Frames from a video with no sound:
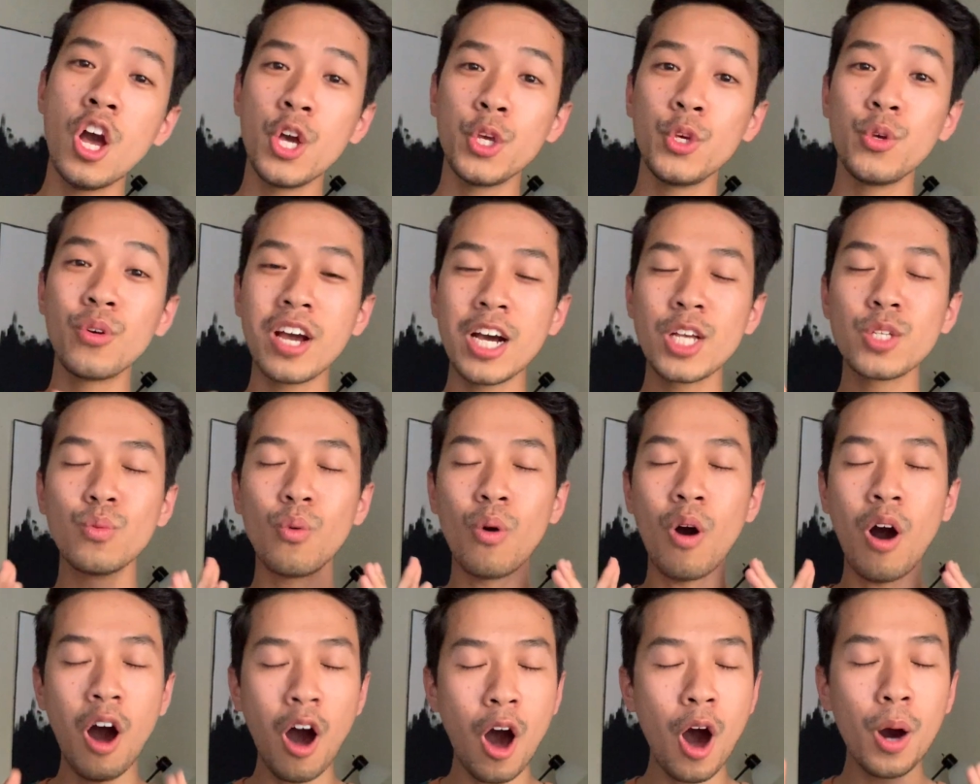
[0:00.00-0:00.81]
You guys
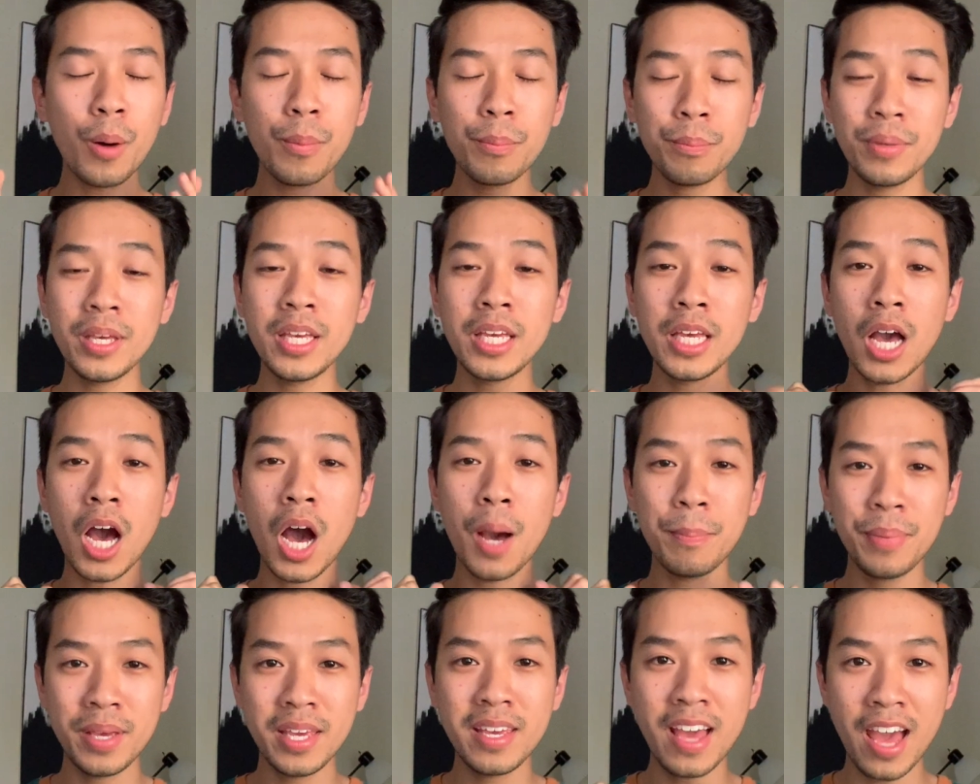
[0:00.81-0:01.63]
will all be
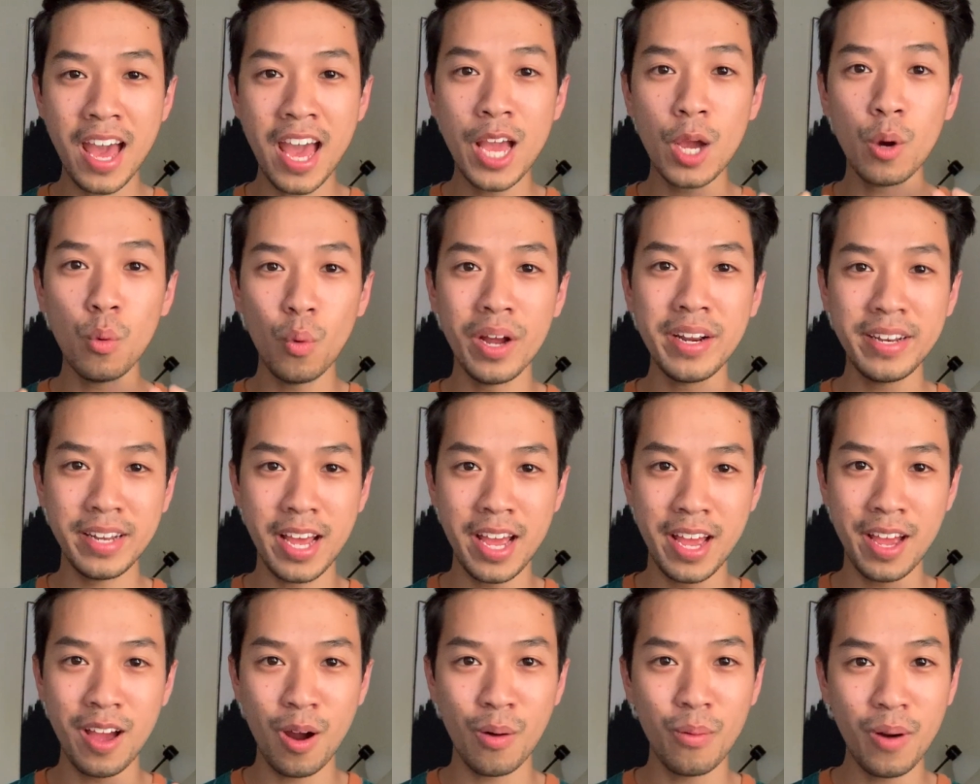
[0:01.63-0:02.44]
a PA one
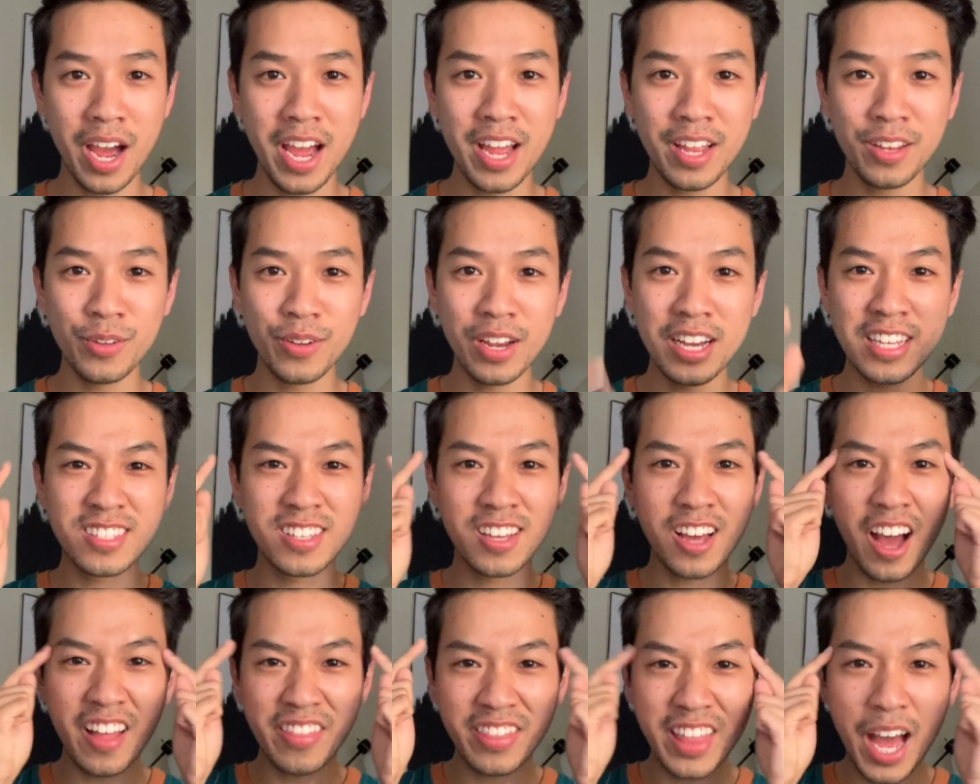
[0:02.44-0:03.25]
day, all right? You guys
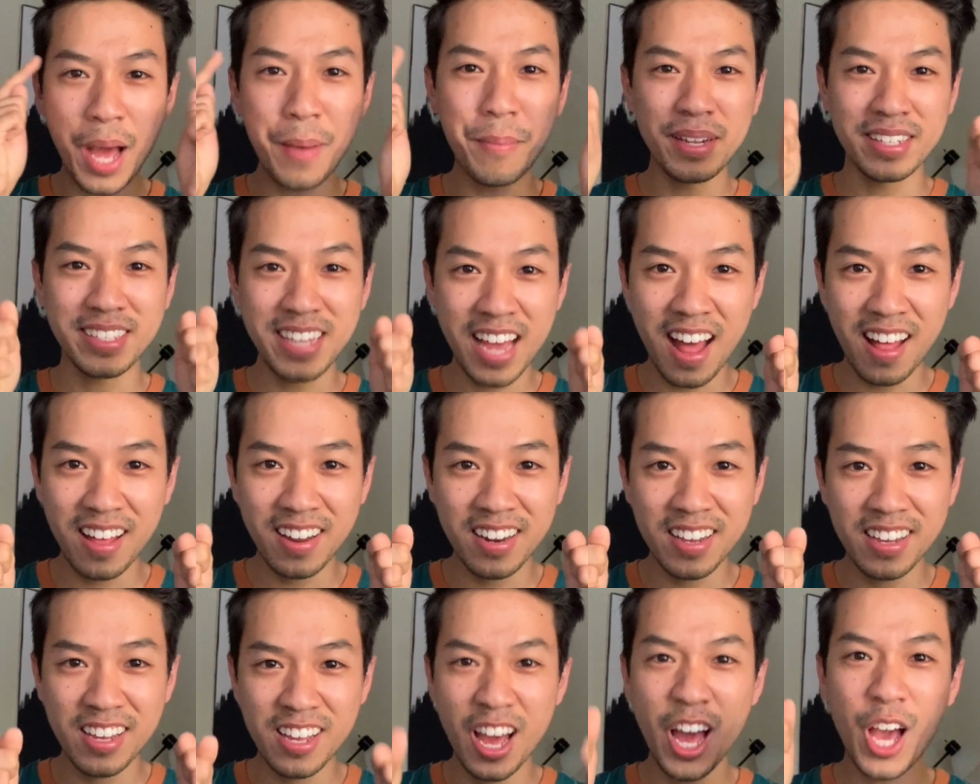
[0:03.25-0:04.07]
got that
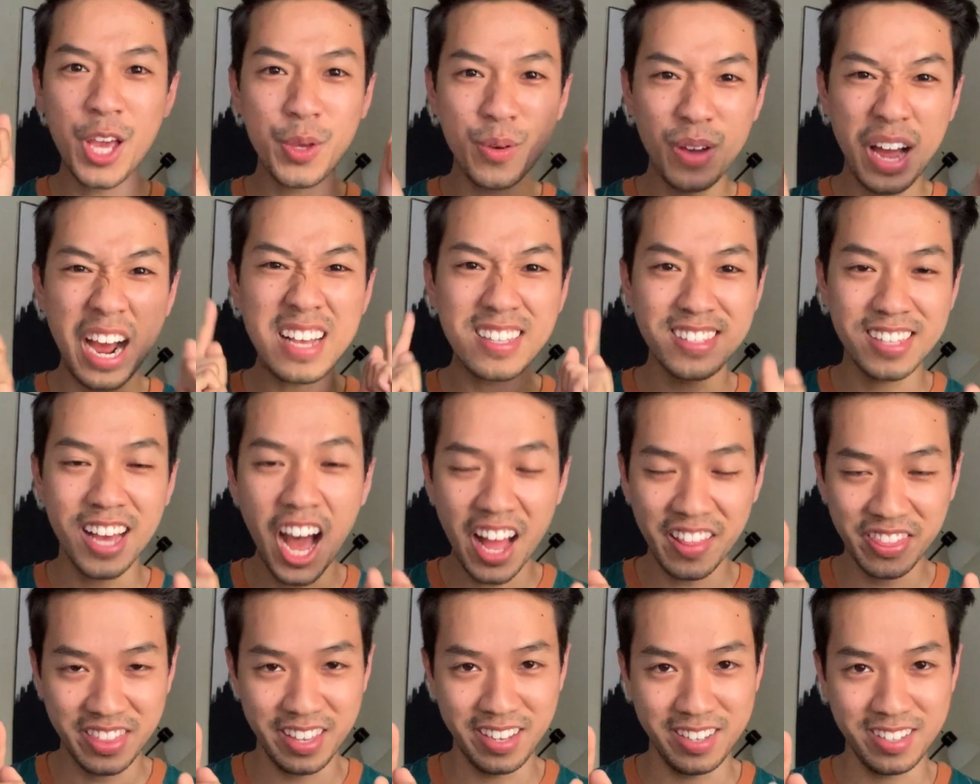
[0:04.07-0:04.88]
mentality? You guys
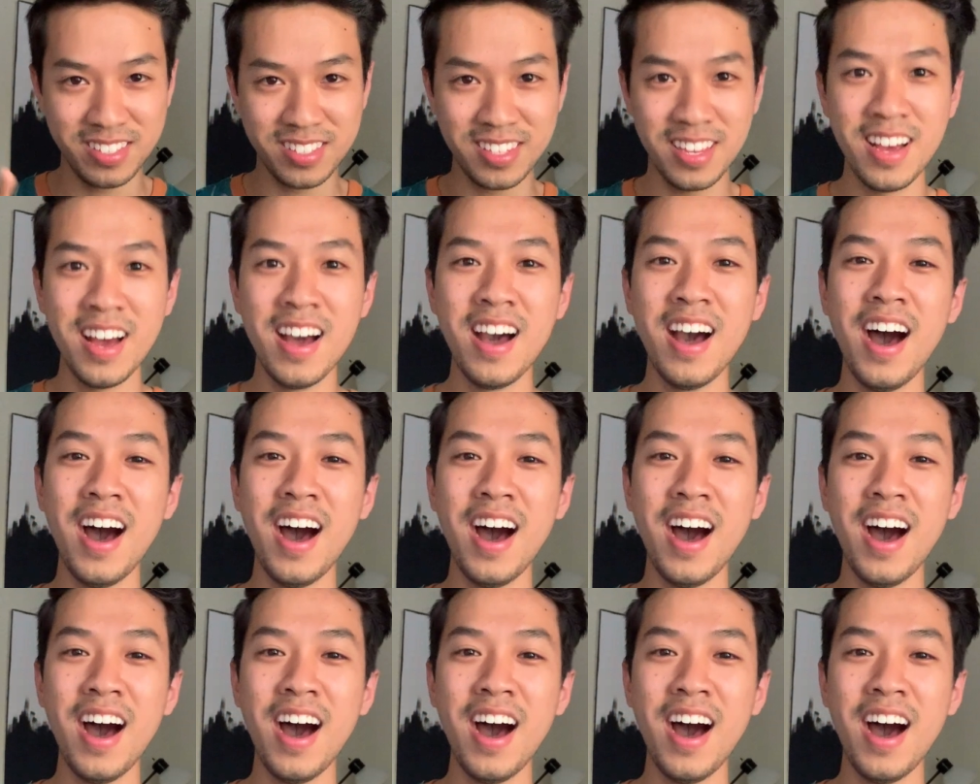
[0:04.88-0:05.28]
got this.